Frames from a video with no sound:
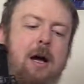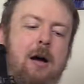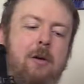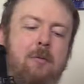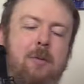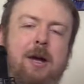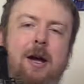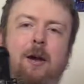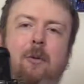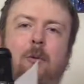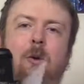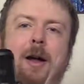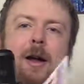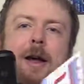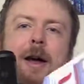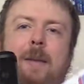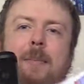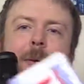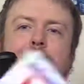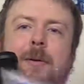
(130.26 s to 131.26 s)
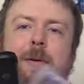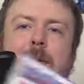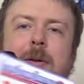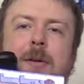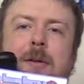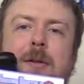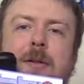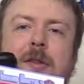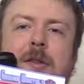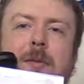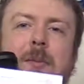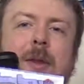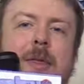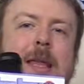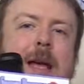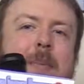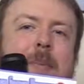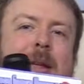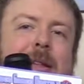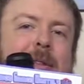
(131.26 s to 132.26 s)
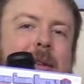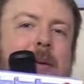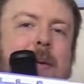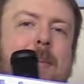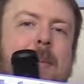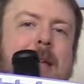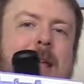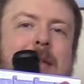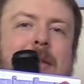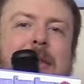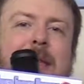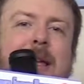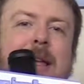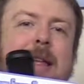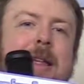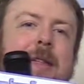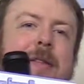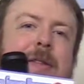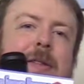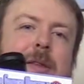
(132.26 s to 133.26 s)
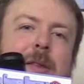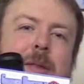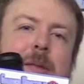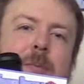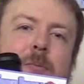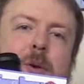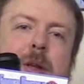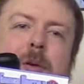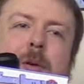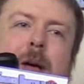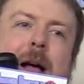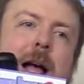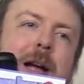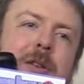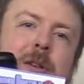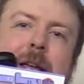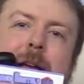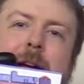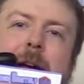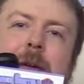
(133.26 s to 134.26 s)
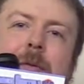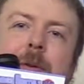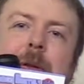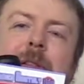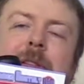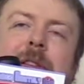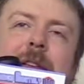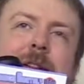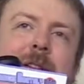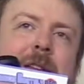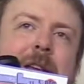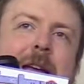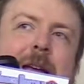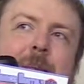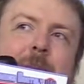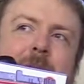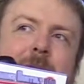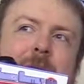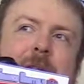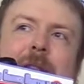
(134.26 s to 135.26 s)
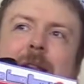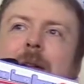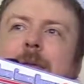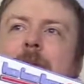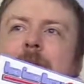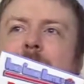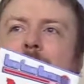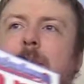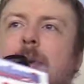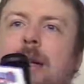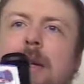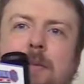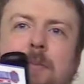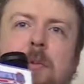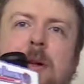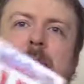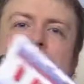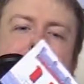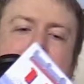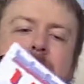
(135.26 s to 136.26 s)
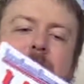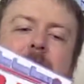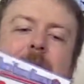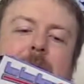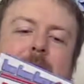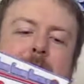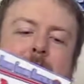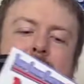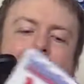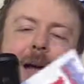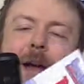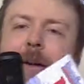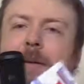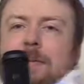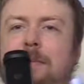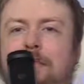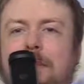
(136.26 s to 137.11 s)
We got a 1-up. So what that basically means is we will actually have 6 games instead of 5. We get the 5-game pack.